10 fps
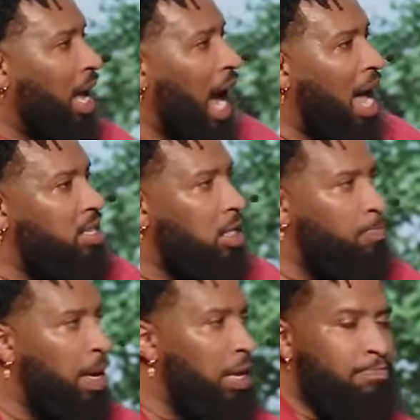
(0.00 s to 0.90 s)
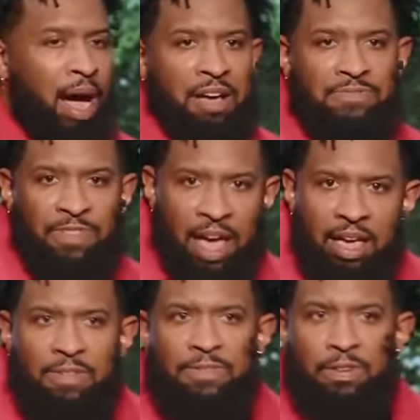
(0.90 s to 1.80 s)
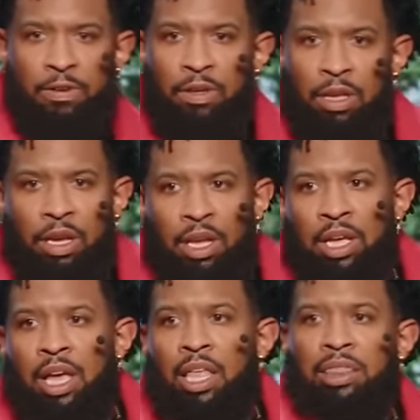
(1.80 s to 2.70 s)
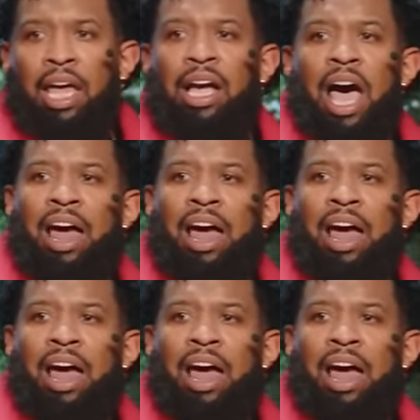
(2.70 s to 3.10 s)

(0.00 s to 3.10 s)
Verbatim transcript: I speak by faith that God,